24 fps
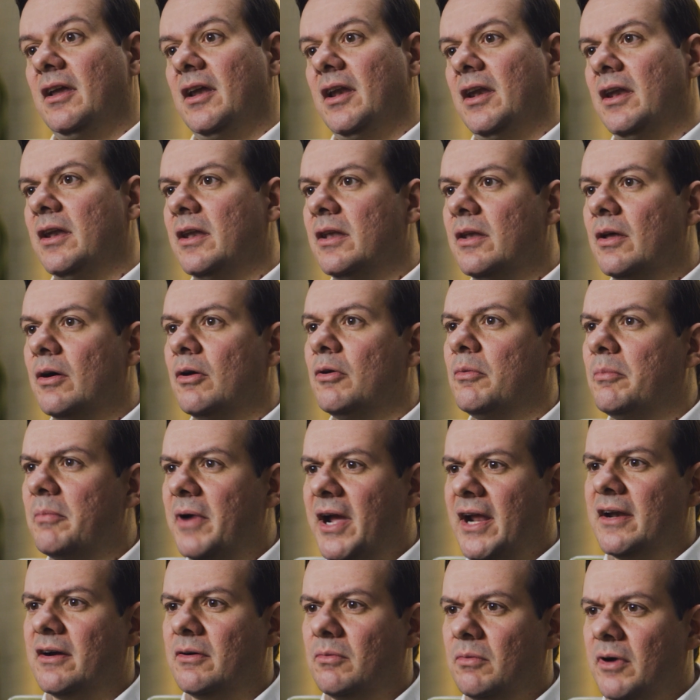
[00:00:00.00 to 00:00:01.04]
no
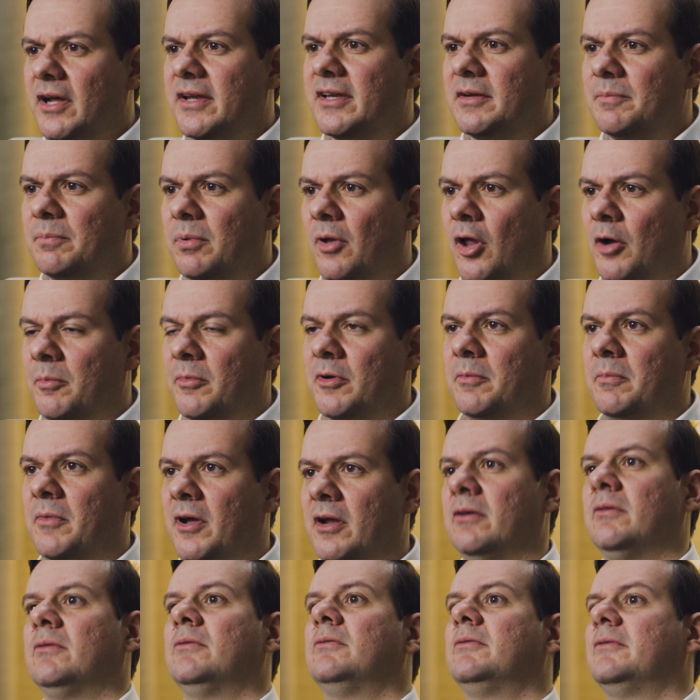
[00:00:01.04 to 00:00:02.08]
matter what deployment
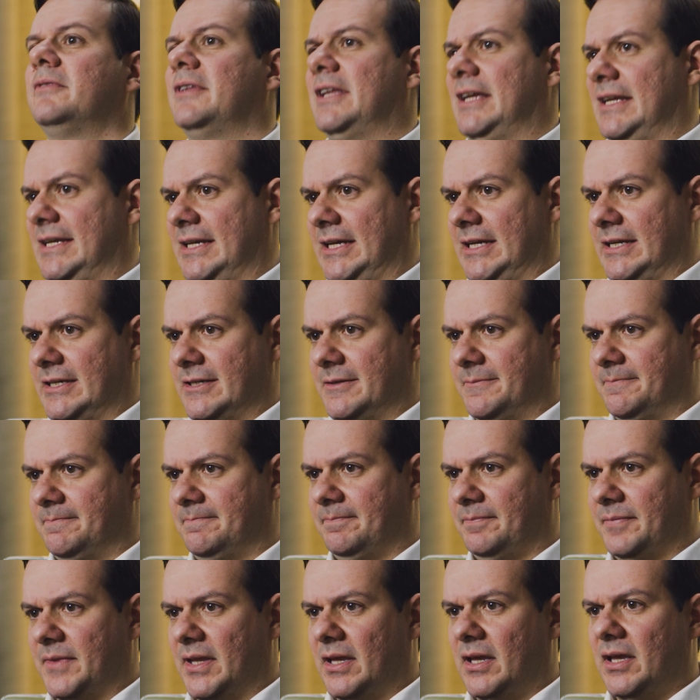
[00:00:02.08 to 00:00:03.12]
model they need.
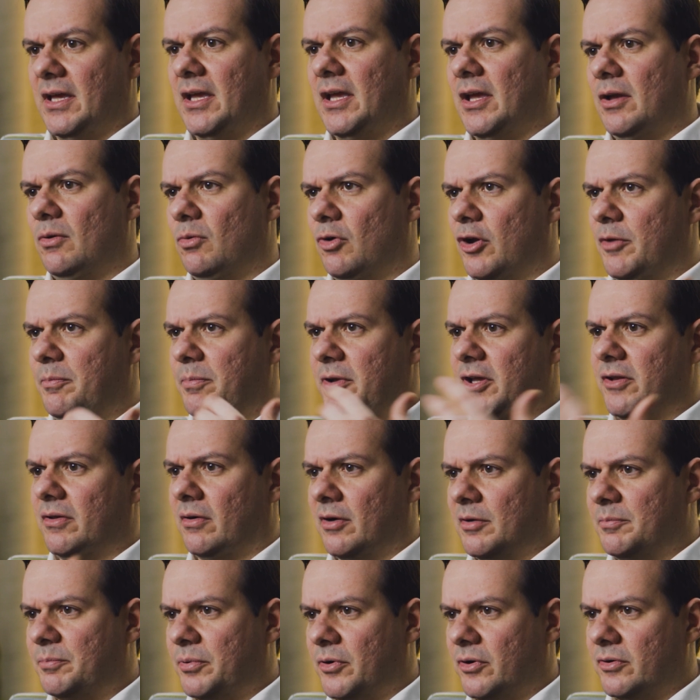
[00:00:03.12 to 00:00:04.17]
We build
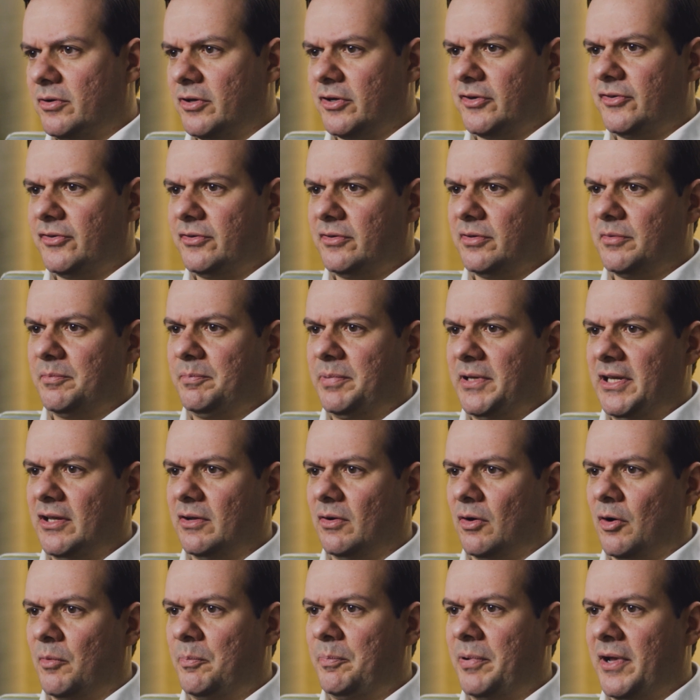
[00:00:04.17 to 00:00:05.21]
our products to be
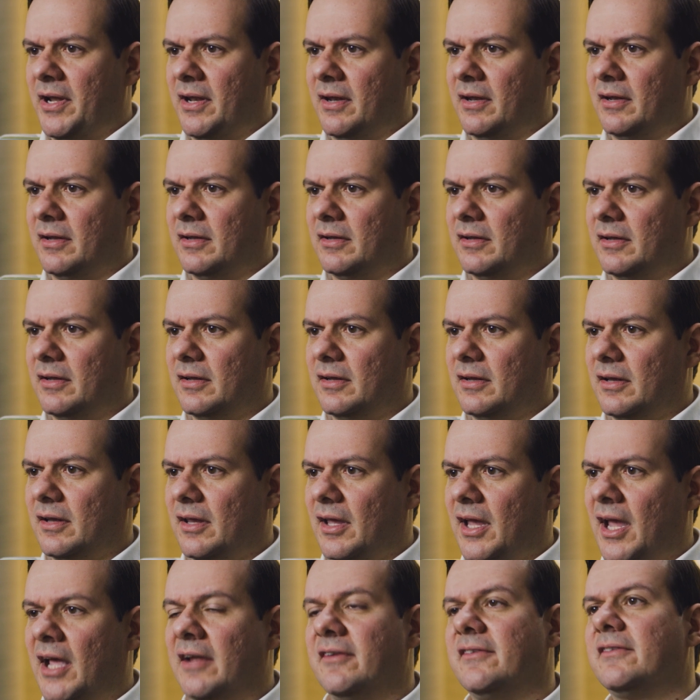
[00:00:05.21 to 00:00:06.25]
open
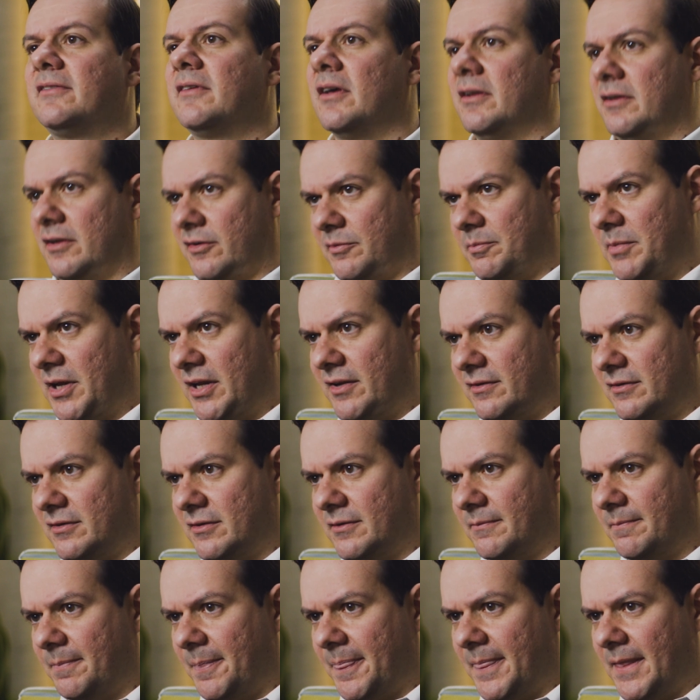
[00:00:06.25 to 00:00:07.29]
and standards-based.
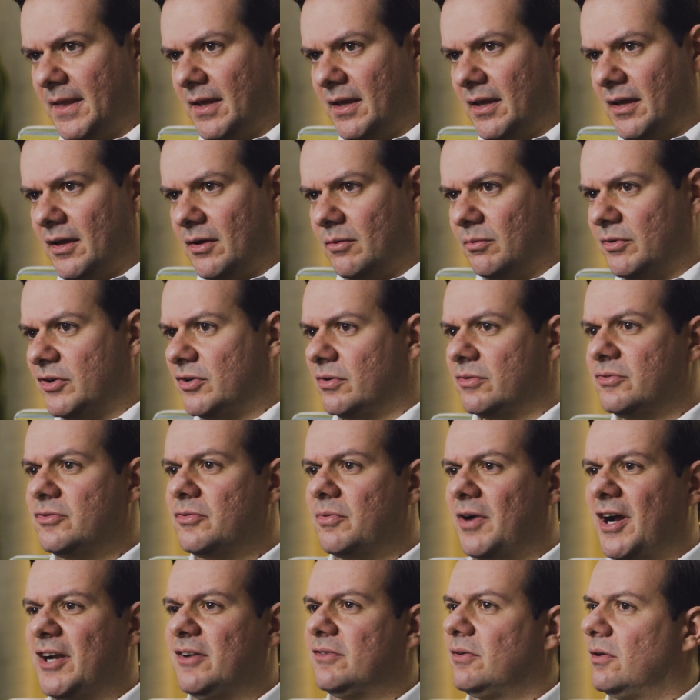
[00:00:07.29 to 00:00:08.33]
We don't
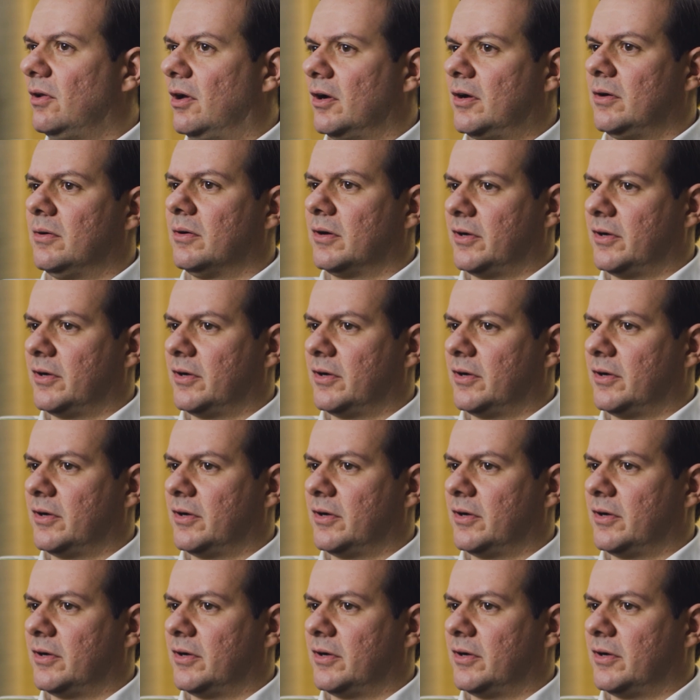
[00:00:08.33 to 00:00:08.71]
try to lock our